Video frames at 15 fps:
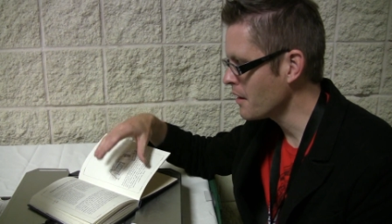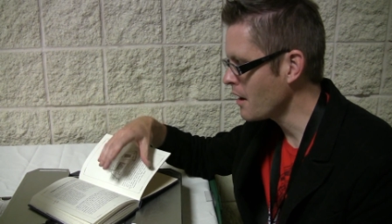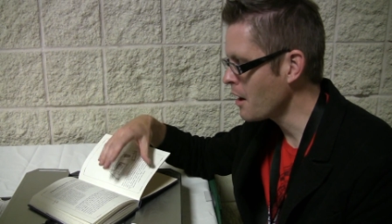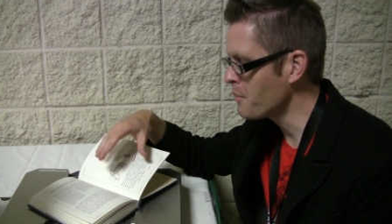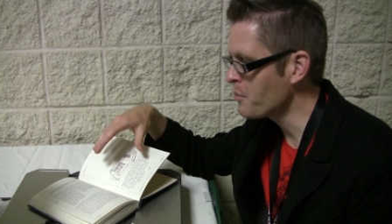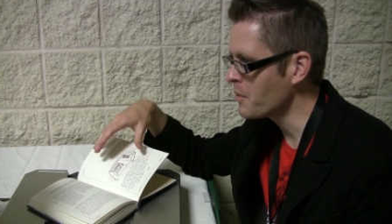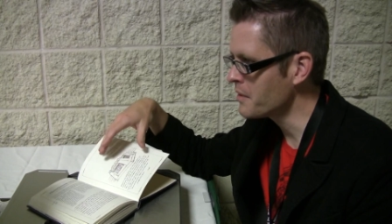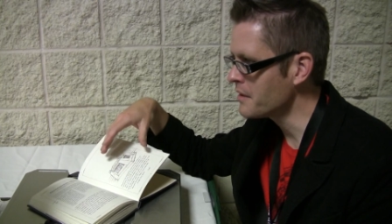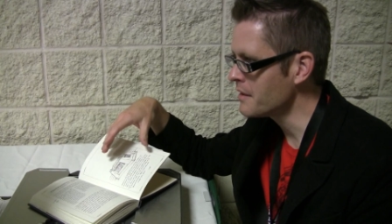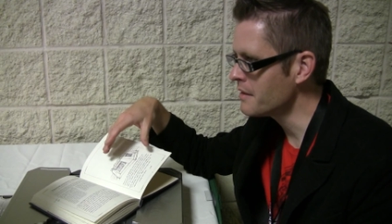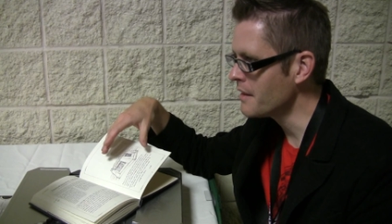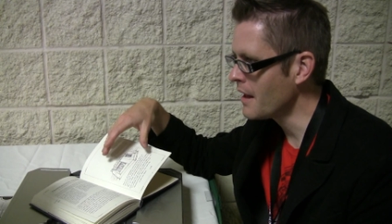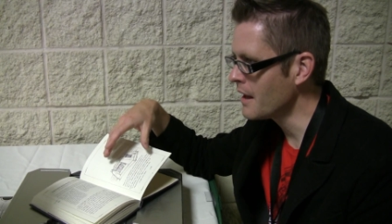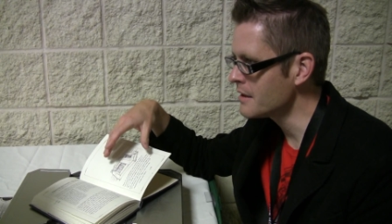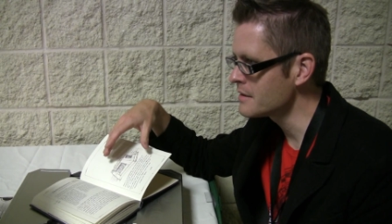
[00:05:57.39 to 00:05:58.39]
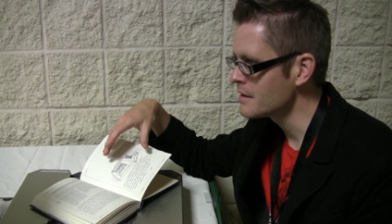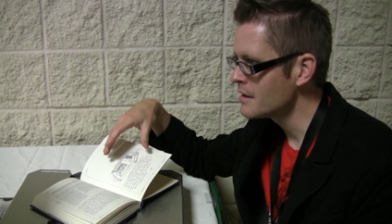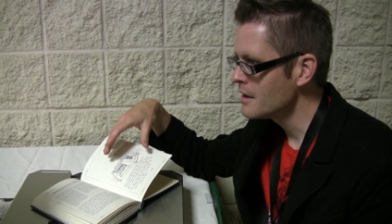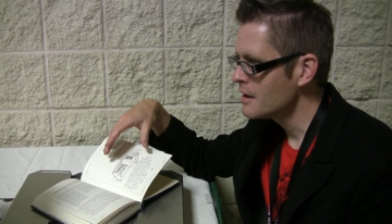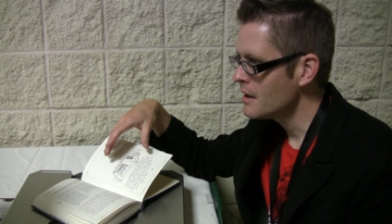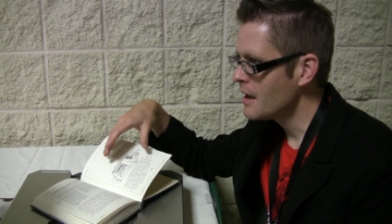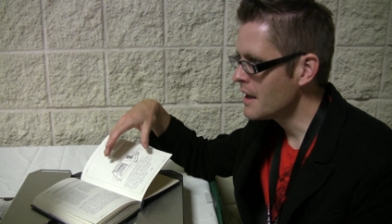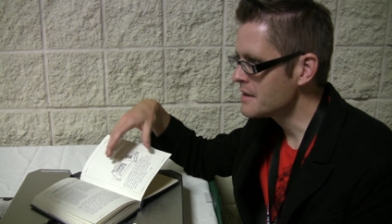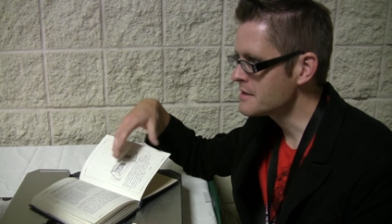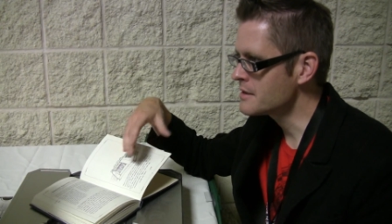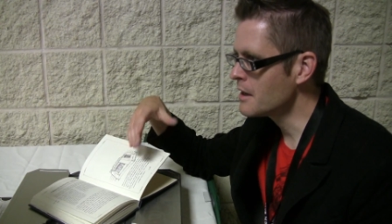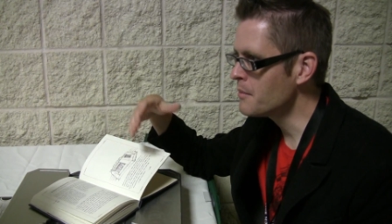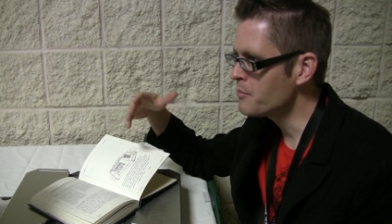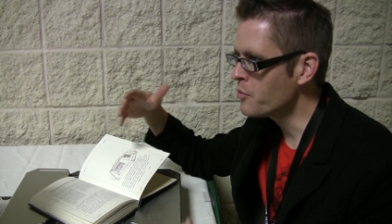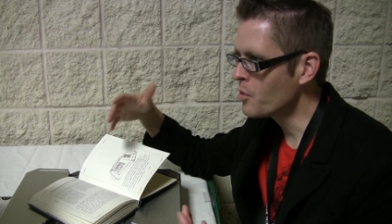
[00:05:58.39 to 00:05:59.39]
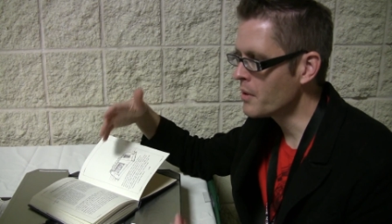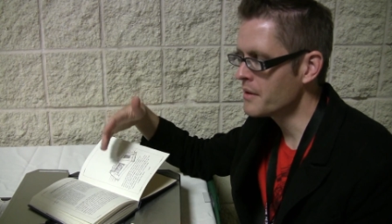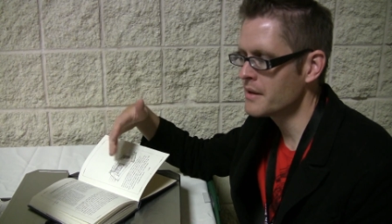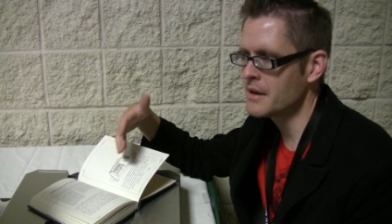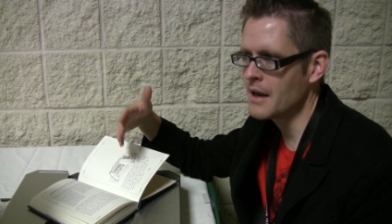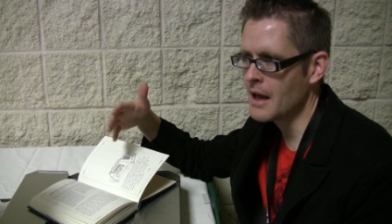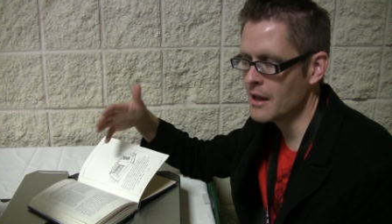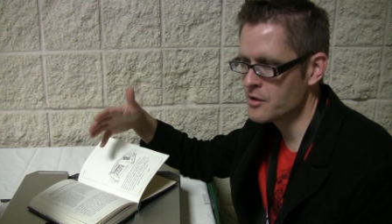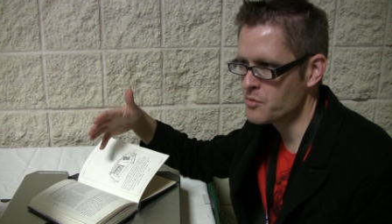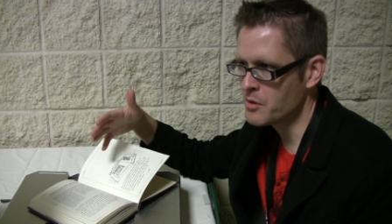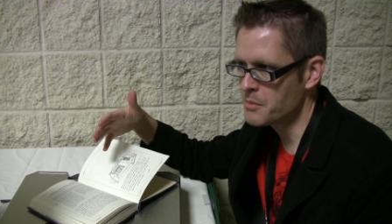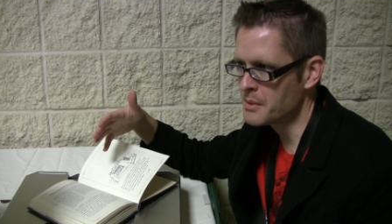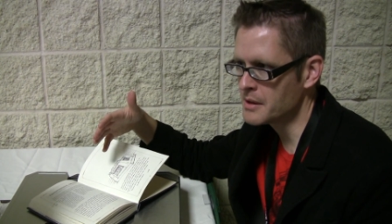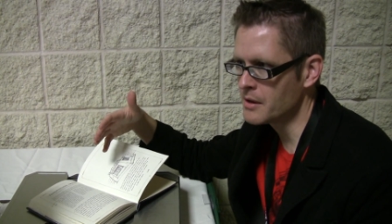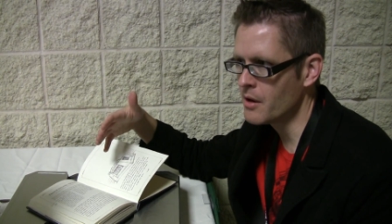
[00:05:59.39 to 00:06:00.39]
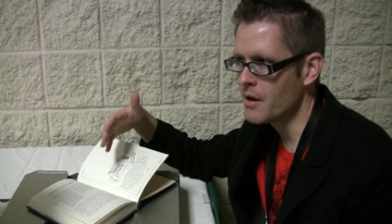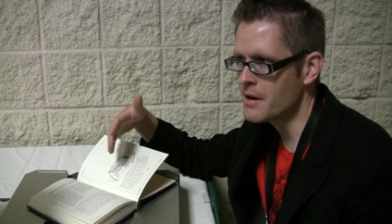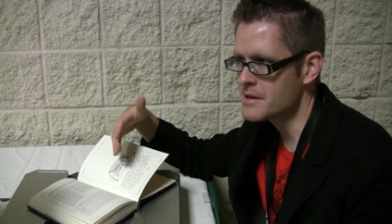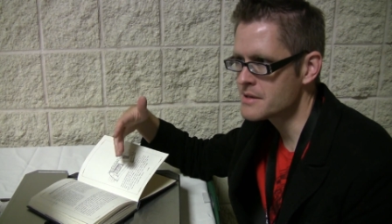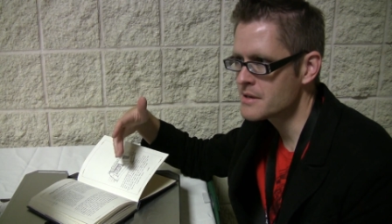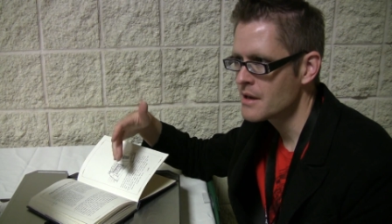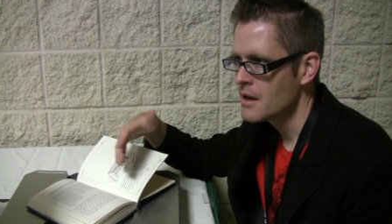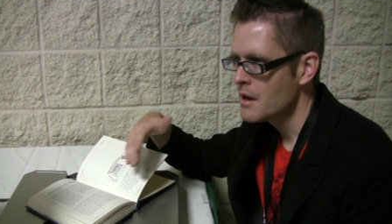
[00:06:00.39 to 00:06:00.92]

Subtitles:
up with it that at some point the knowledge would have been lost.